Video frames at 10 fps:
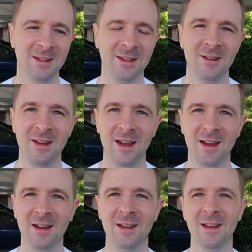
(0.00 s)
So
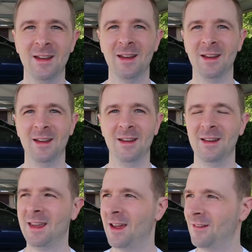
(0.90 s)
yeah,
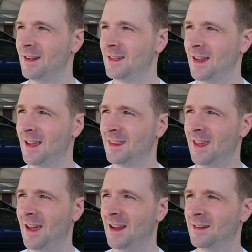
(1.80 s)
I can't wait to get
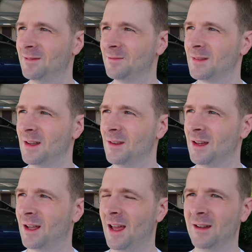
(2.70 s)
that. Oh,
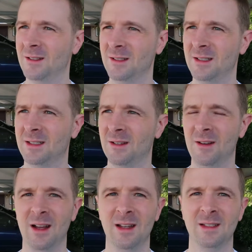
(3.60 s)
the clouds are just so
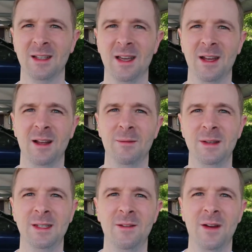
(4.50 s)
nice. Here, let
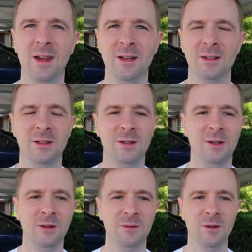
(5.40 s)
me see if I can show
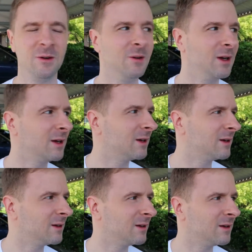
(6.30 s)
you real quick
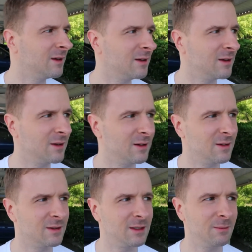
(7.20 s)

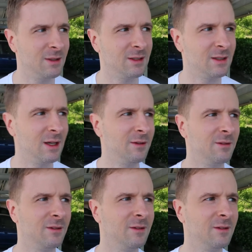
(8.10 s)
some of the stuff.